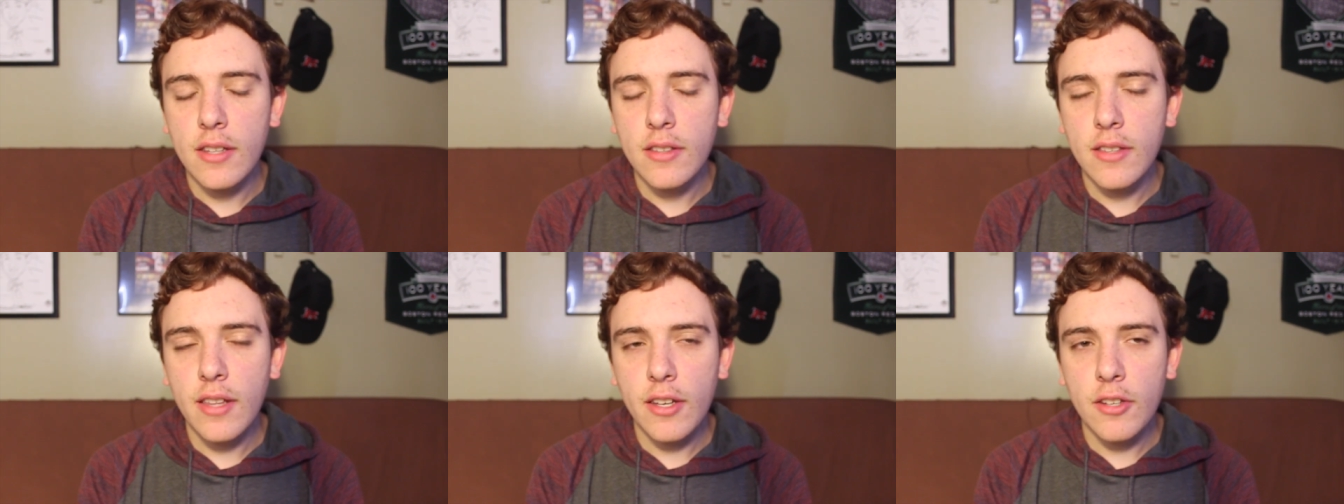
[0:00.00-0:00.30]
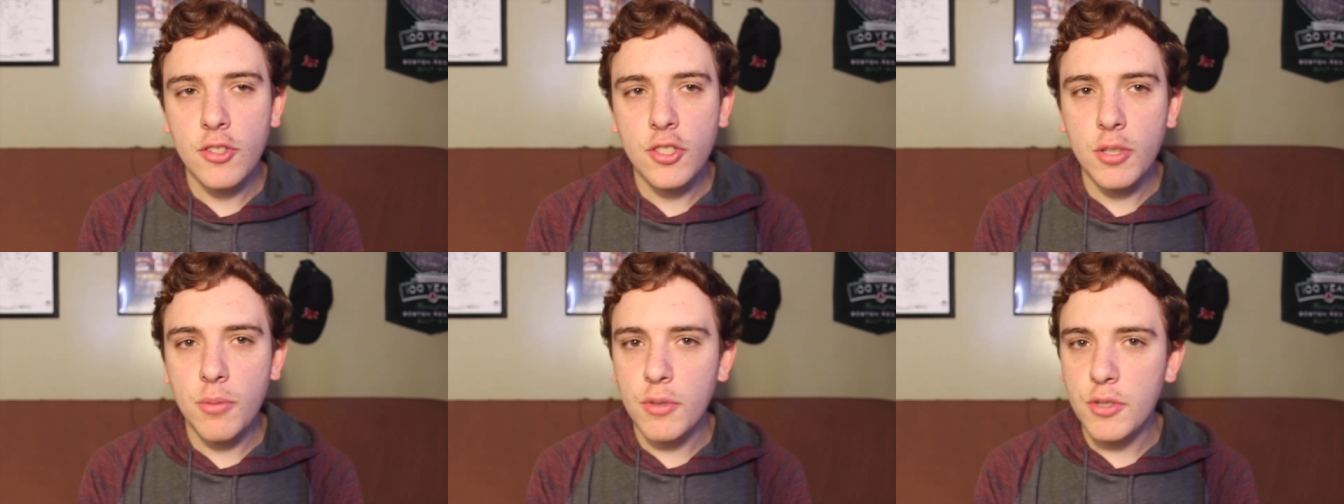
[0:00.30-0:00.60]
Thank
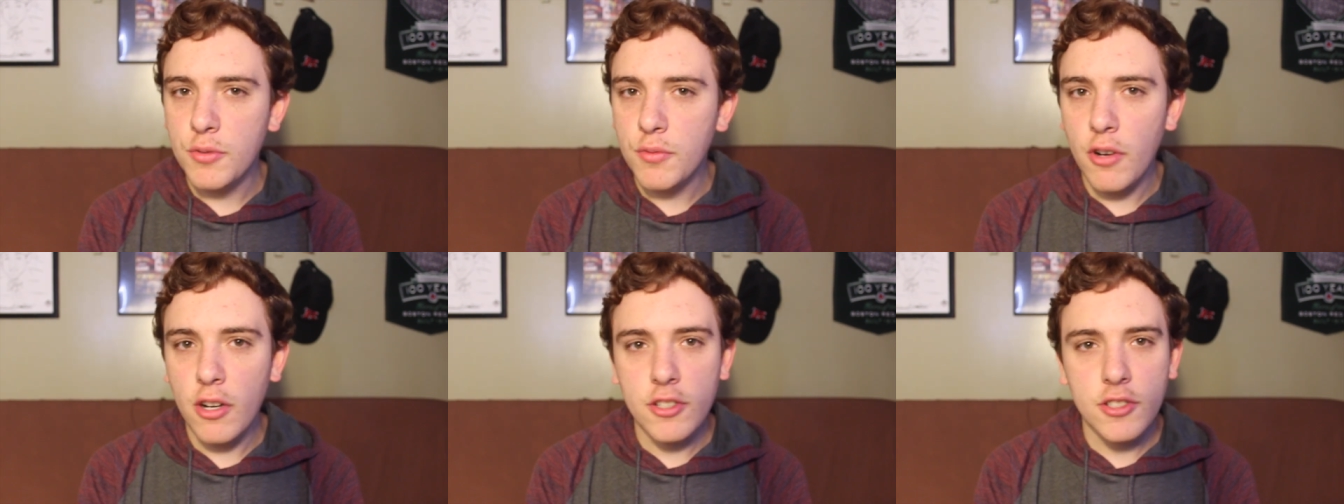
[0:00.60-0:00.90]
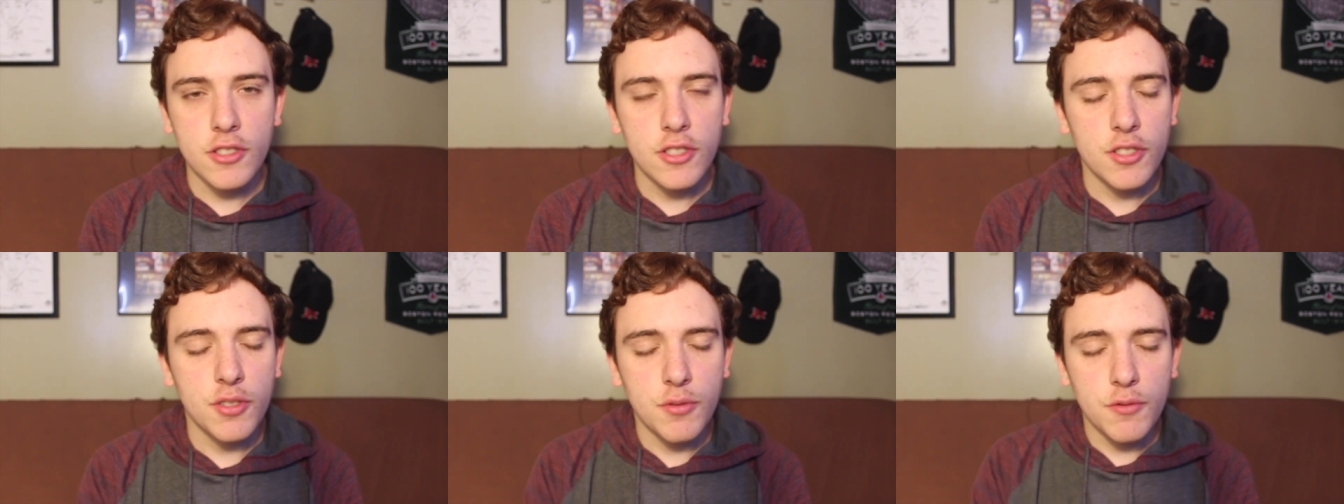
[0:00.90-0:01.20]
you so much for
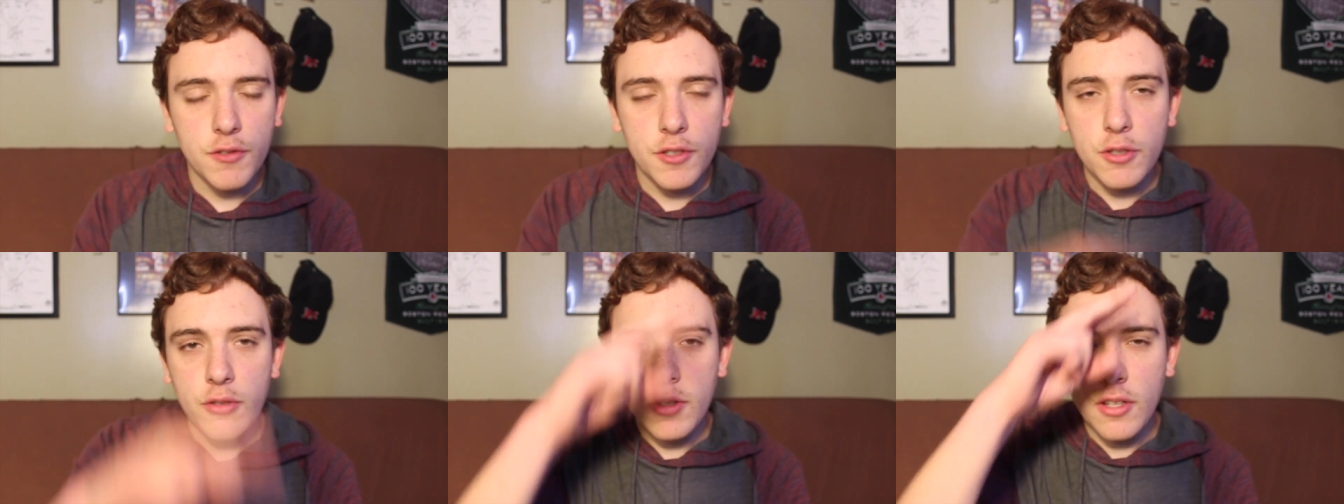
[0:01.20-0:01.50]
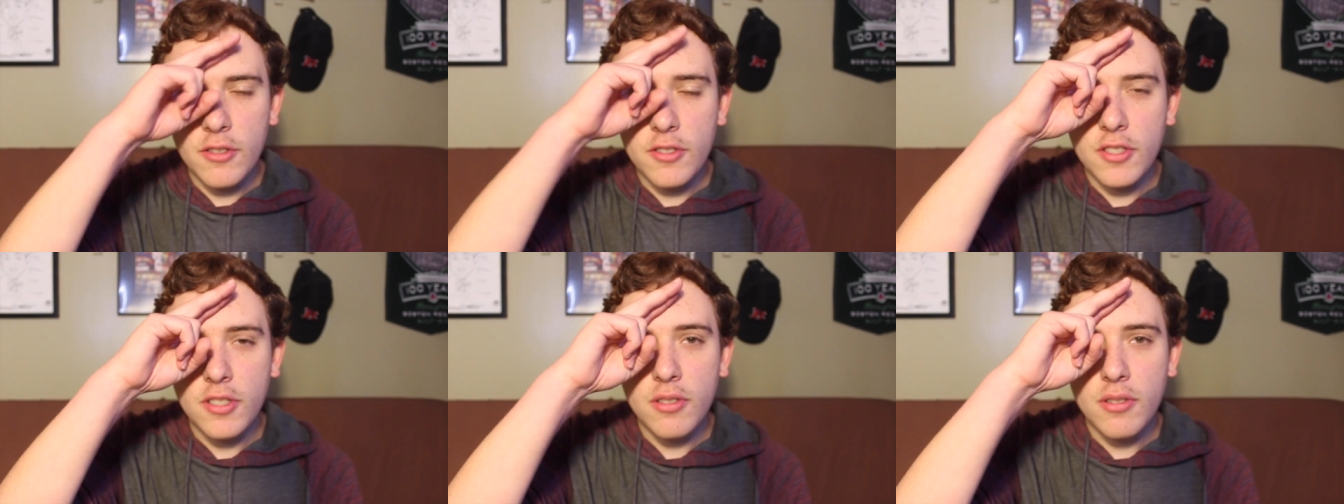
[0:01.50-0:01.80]
watching this review, and
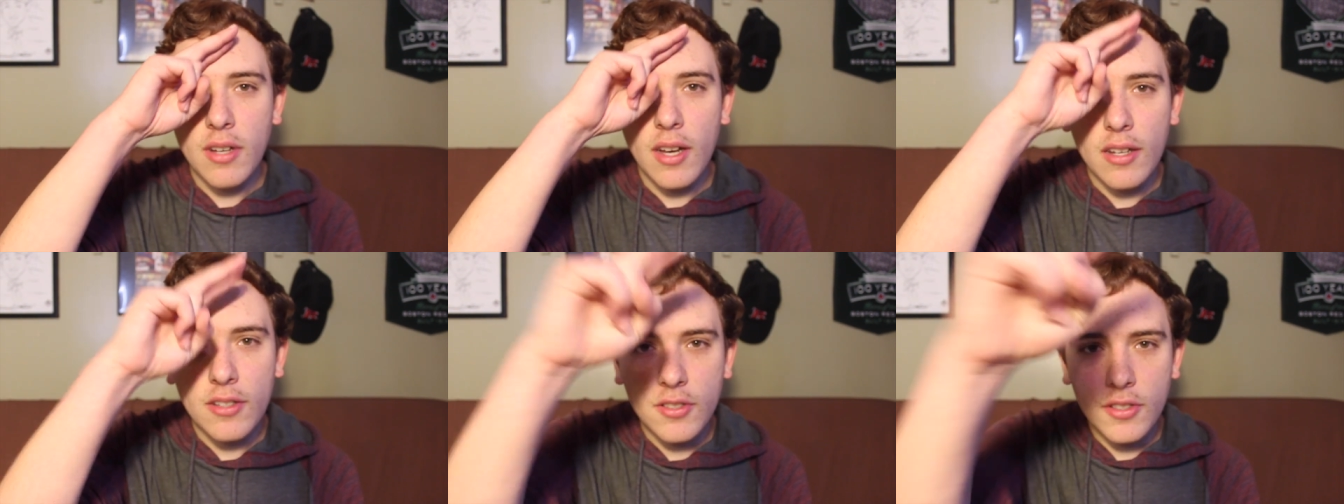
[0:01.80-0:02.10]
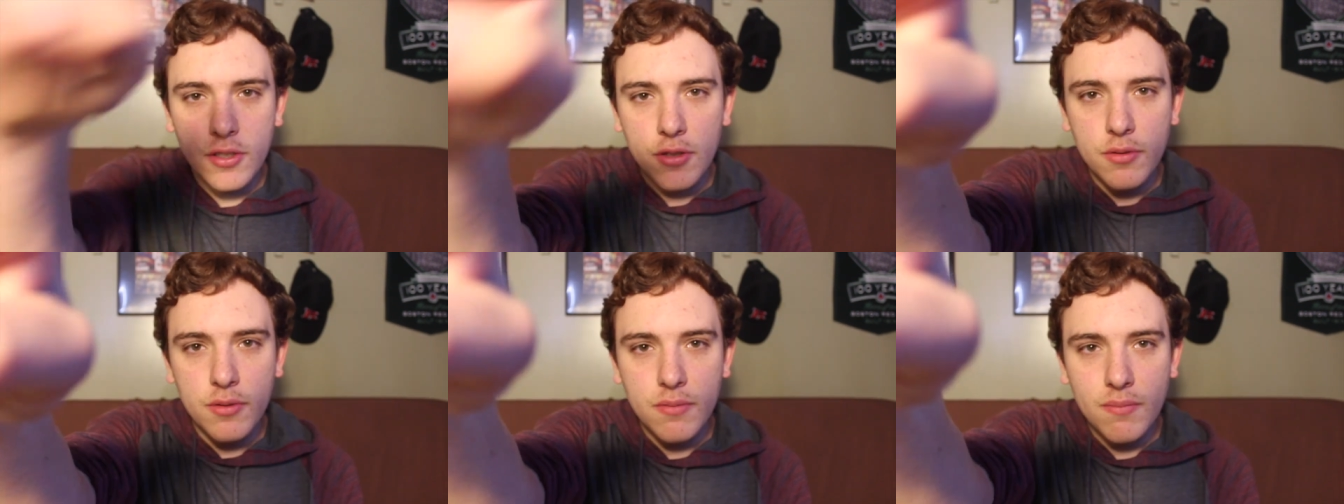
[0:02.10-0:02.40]
I'll see you guys
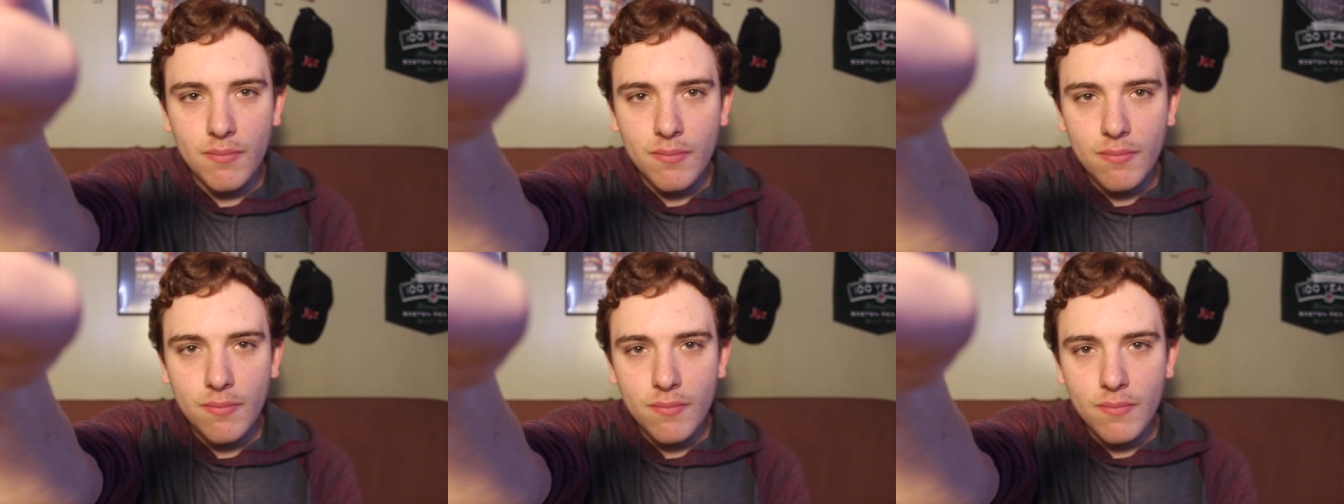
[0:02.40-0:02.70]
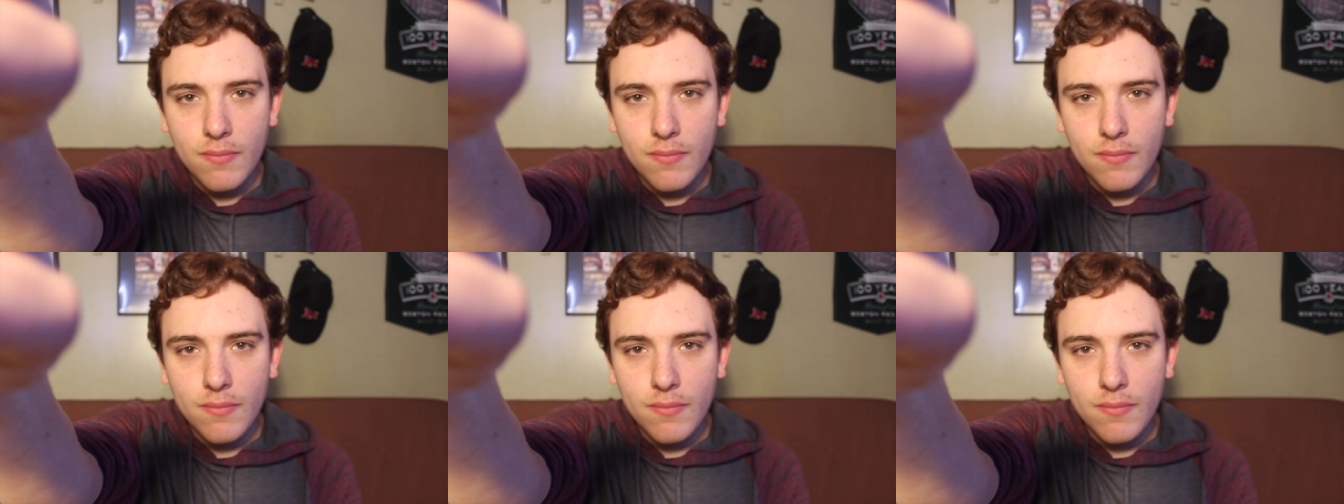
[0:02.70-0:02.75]
soon.